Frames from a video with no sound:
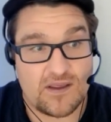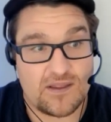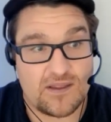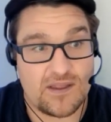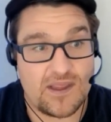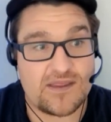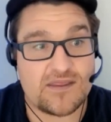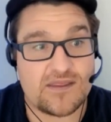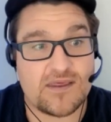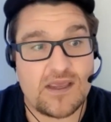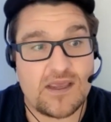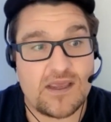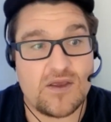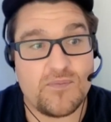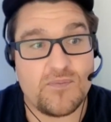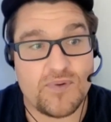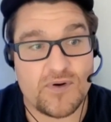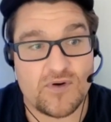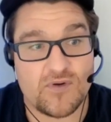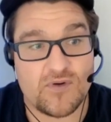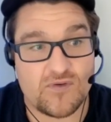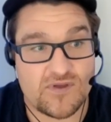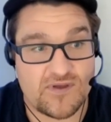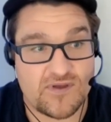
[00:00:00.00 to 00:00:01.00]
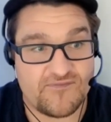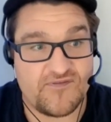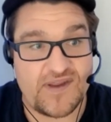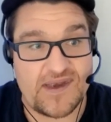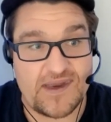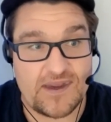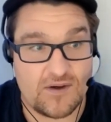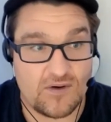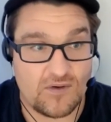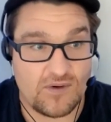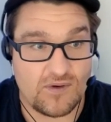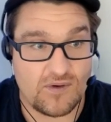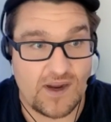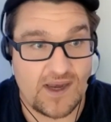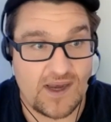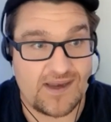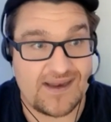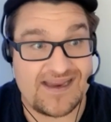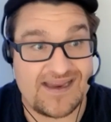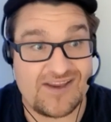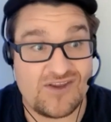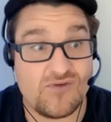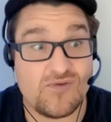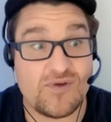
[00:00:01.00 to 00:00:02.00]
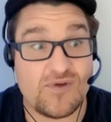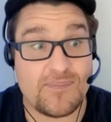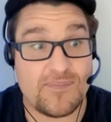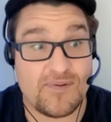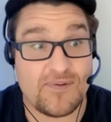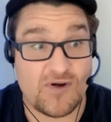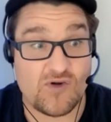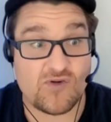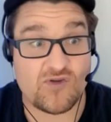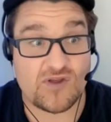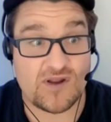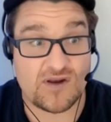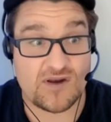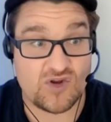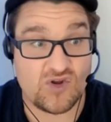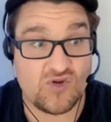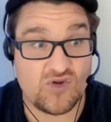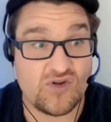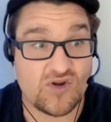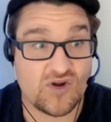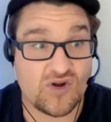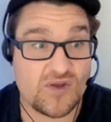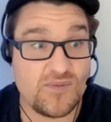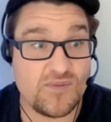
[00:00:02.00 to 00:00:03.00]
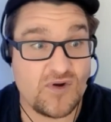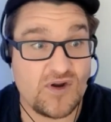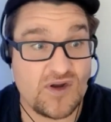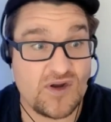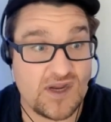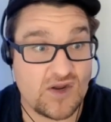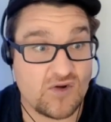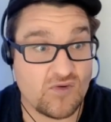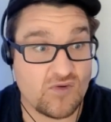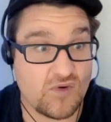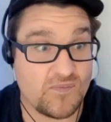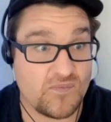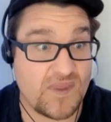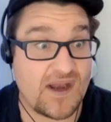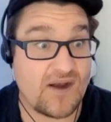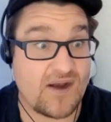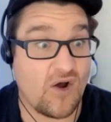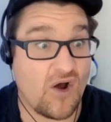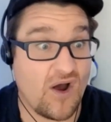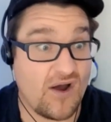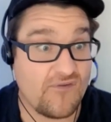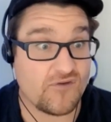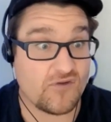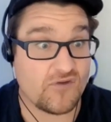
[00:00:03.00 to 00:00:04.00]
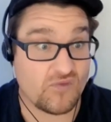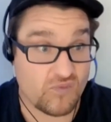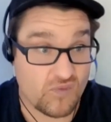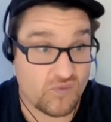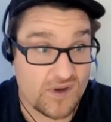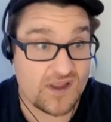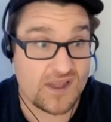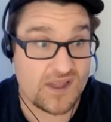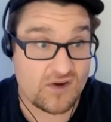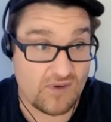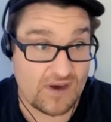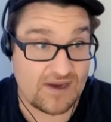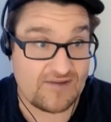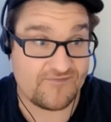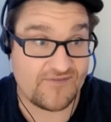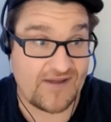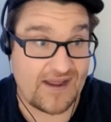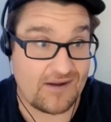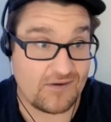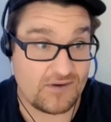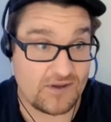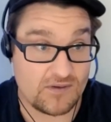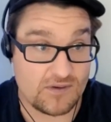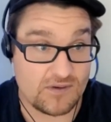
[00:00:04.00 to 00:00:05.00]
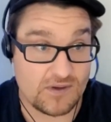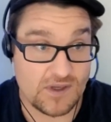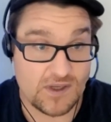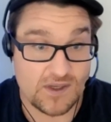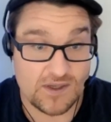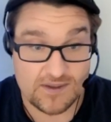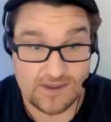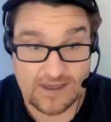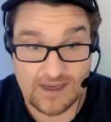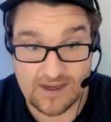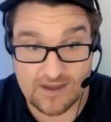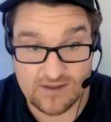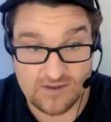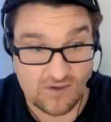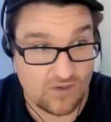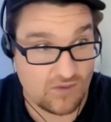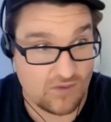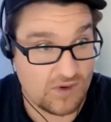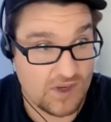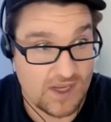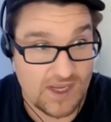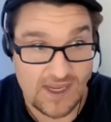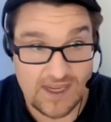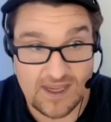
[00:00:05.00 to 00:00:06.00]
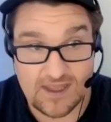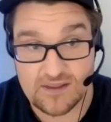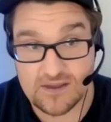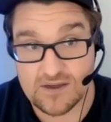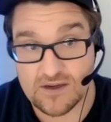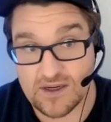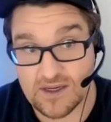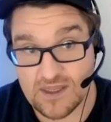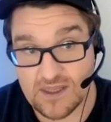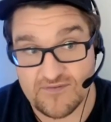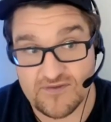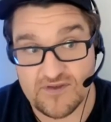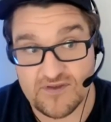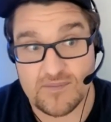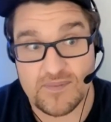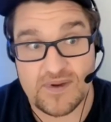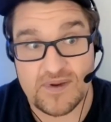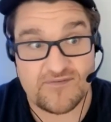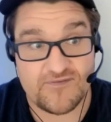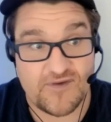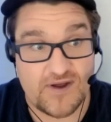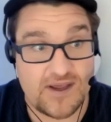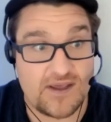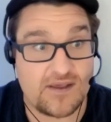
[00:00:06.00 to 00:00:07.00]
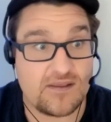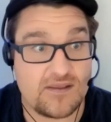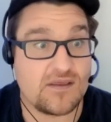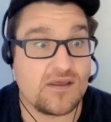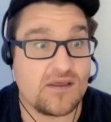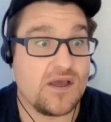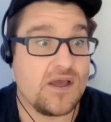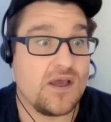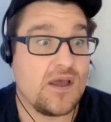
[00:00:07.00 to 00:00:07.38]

Let's say you produce a video and you can post it to your community group that offers really great value. Okay. So it's going to give some advice.